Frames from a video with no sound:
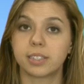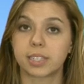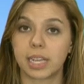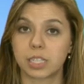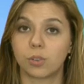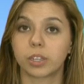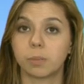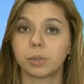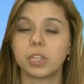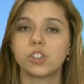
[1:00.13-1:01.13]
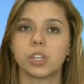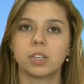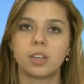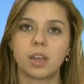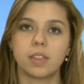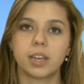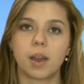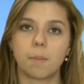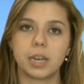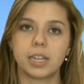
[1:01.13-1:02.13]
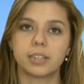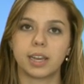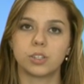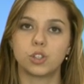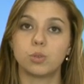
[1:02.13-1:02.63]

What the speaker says: successful completion, the company intends